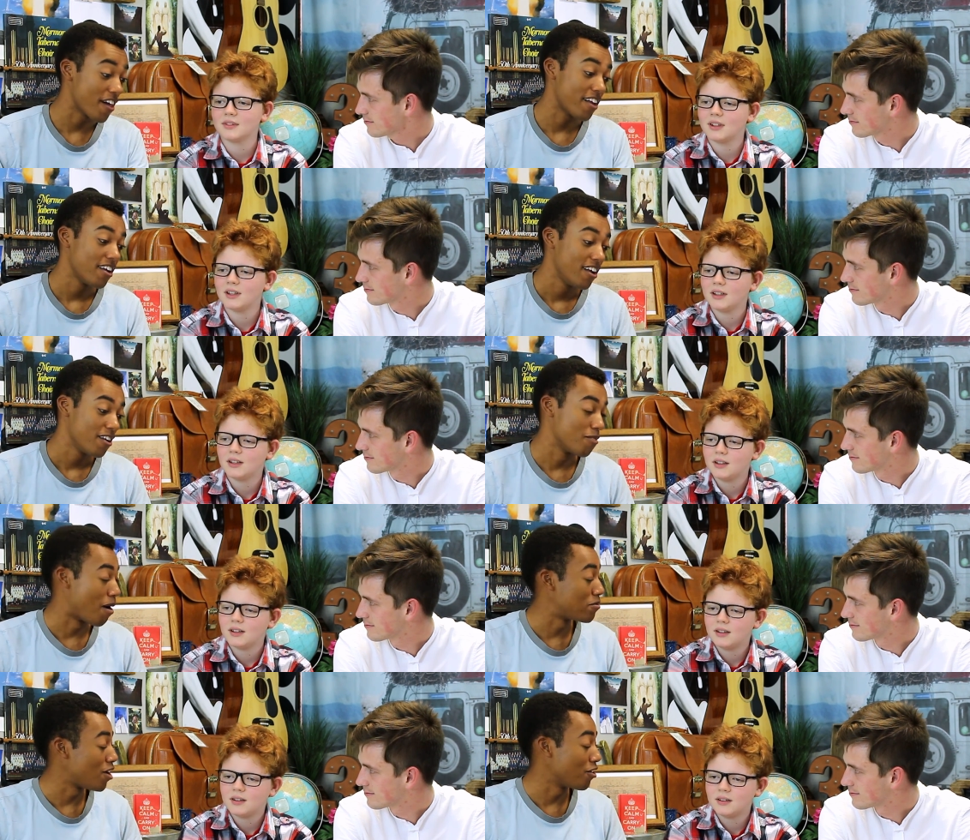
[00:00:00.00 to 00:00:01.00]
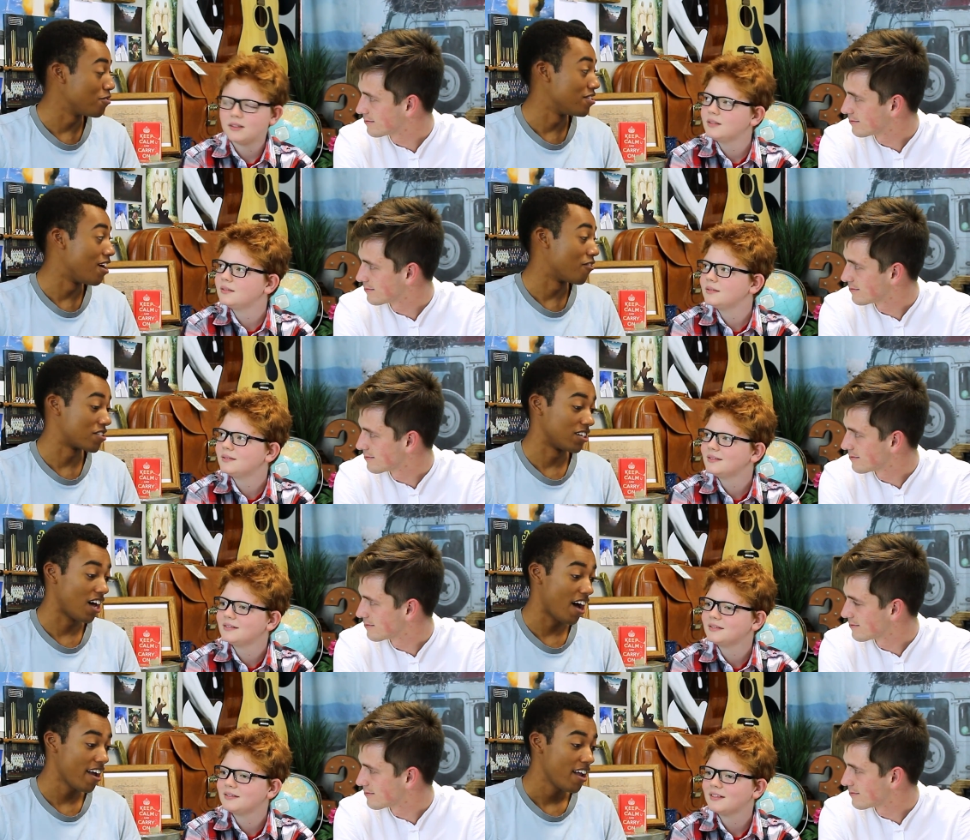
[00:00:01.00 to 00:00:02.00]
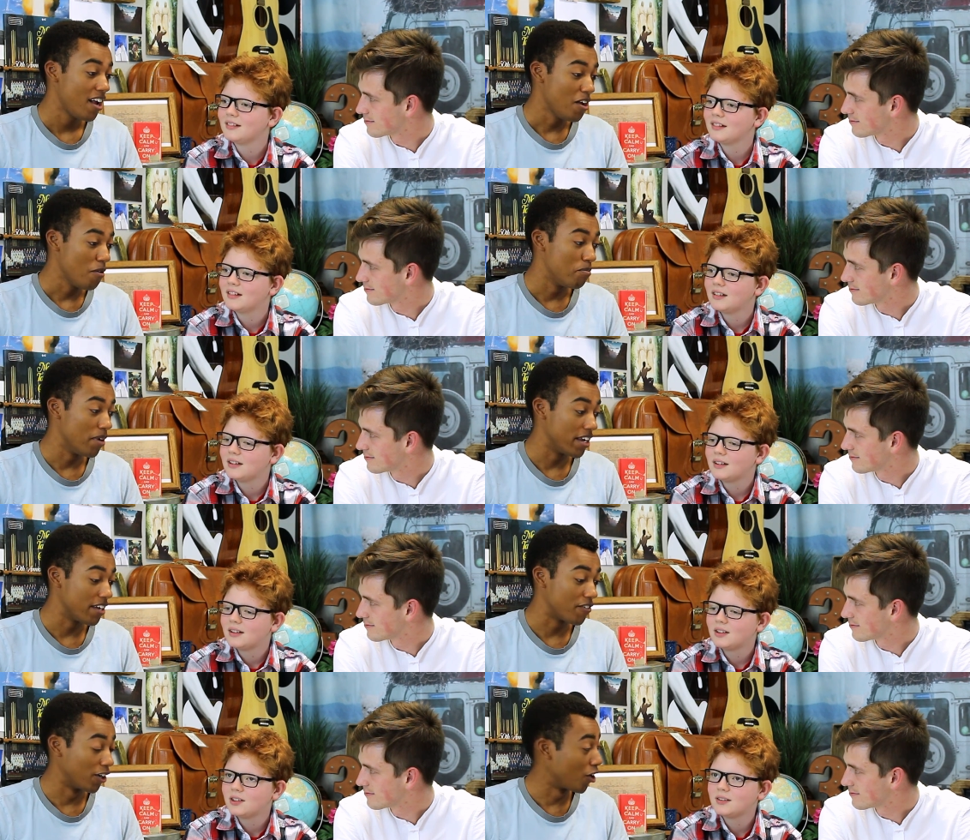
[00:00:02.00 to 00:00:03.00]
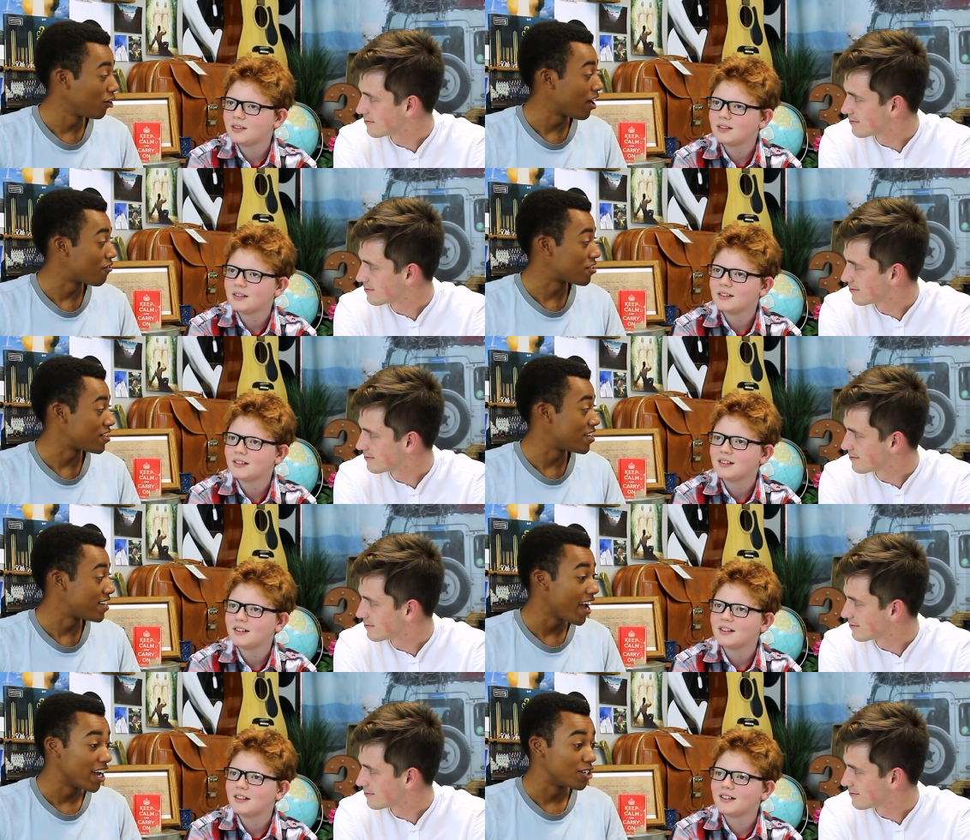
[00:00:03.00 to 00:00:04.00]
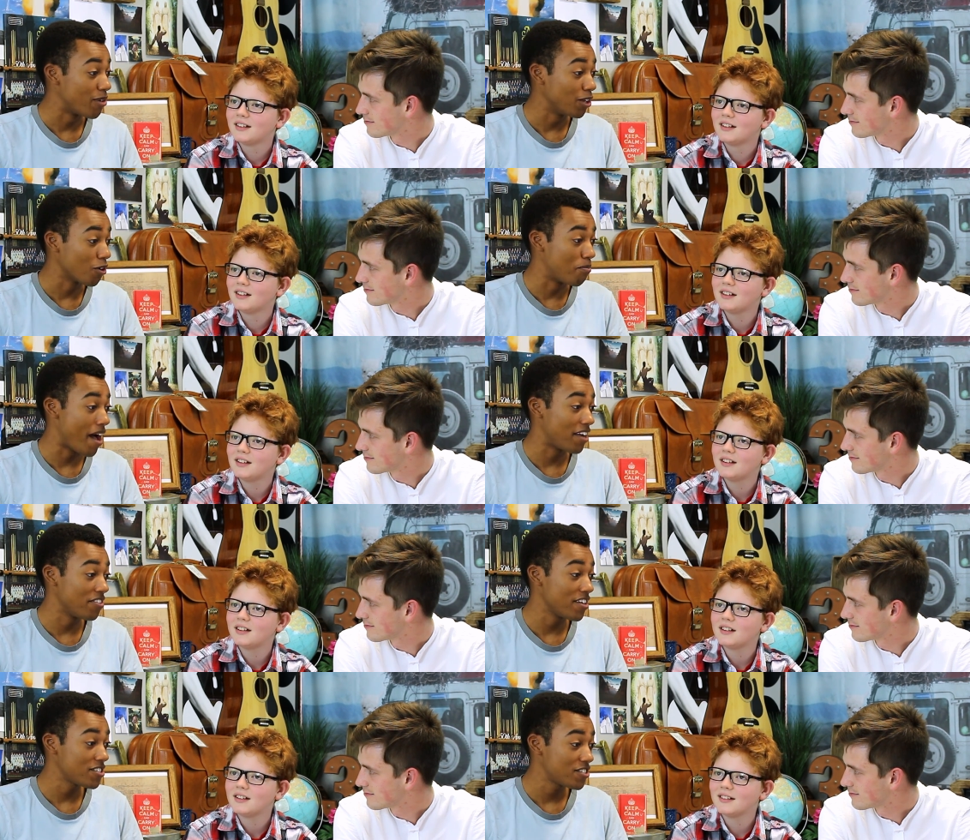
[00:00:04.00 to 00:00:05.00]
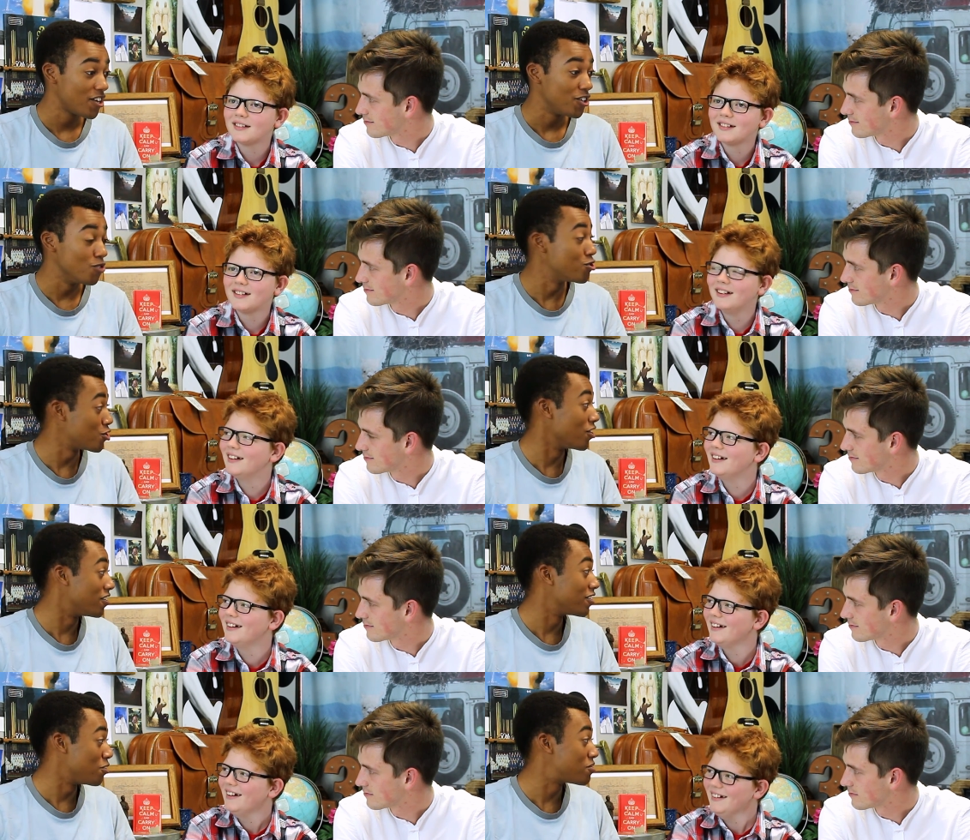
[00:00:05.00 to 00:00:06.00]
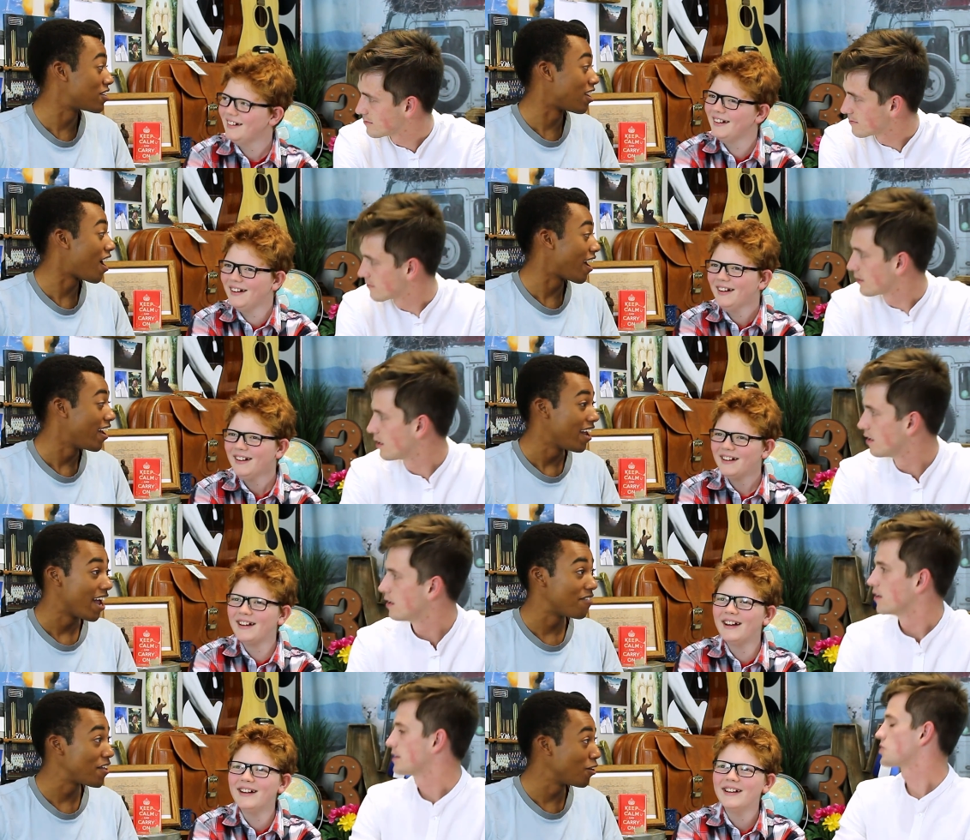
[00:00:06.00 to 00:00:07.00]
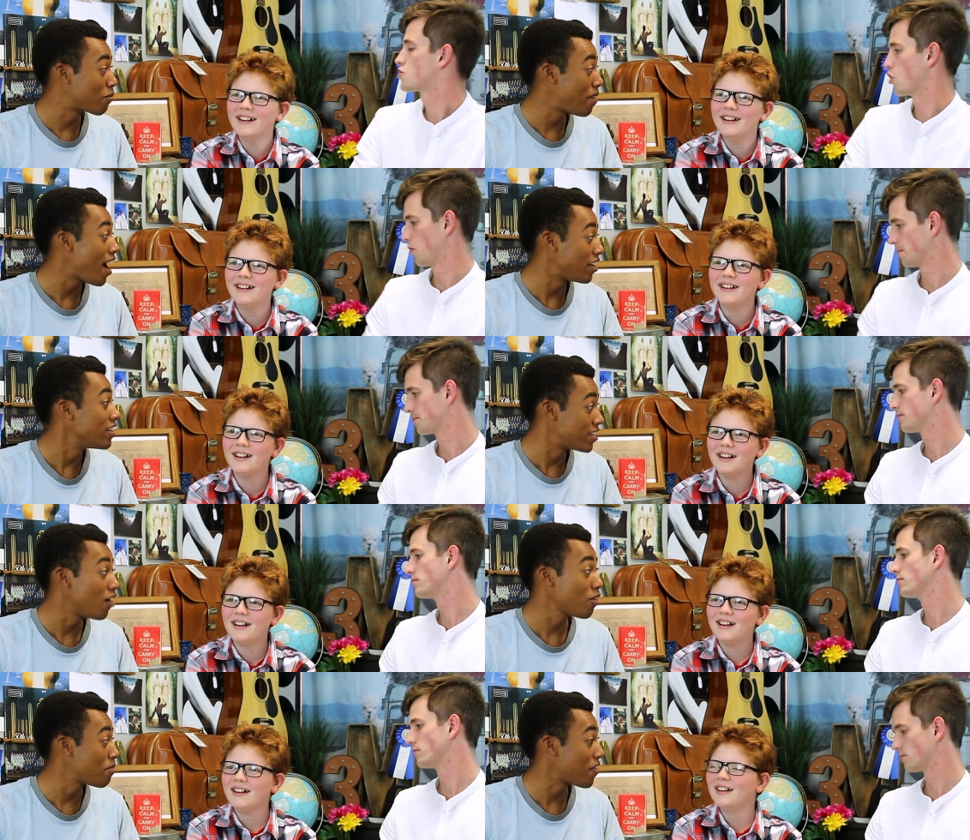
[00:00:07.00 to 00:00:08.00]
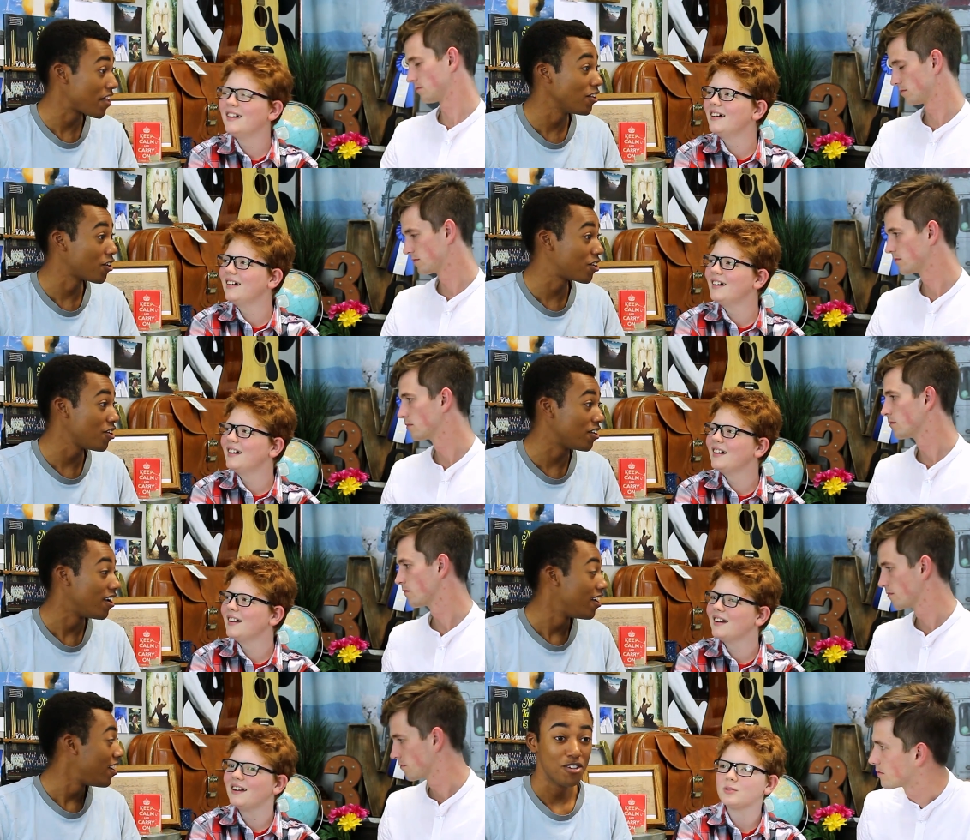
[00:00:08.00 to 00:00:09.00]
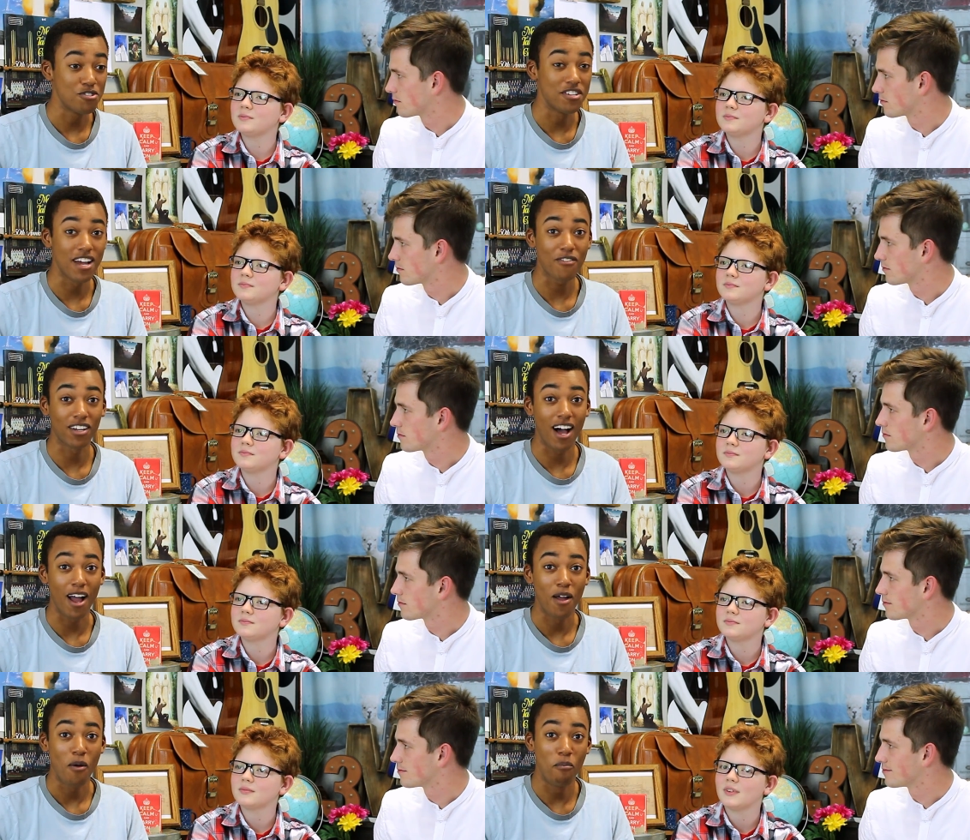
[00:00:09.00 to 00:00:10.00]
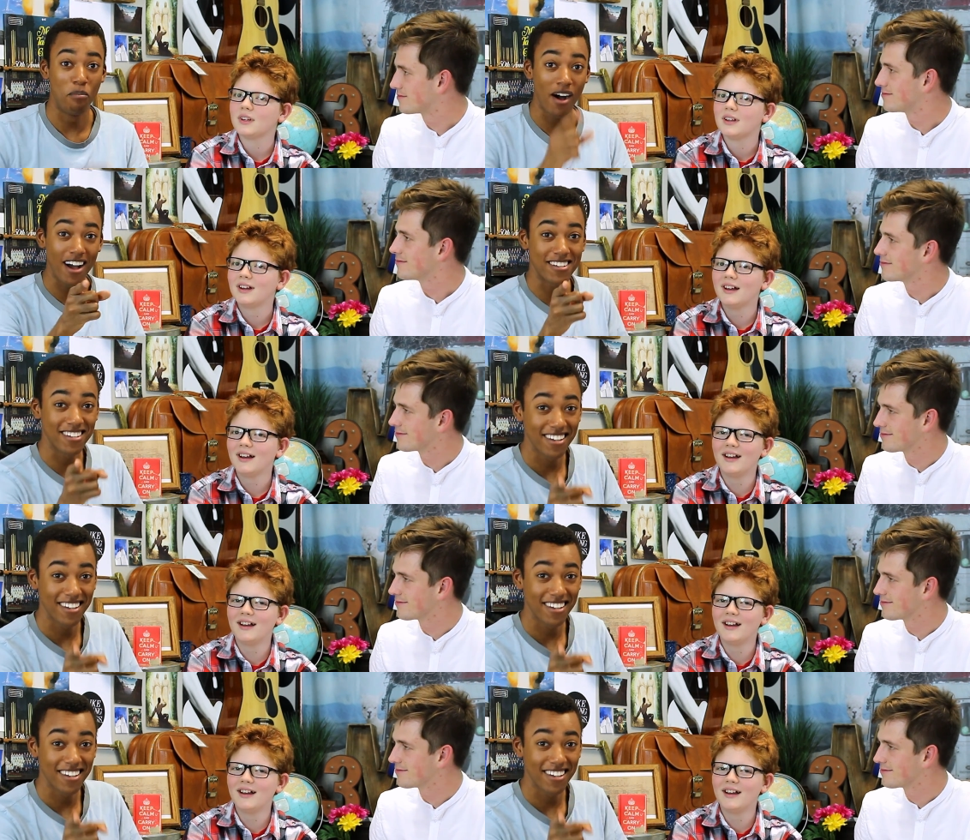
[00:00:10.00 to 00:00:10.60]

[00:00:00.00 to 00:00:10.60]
Speaker 1: that your mom taught you never to lie. But if a girl ever says, "Hey, do I look bad in this?" You should. You should lie. If they that's look true. bad, tell them that they look good. You should never lie but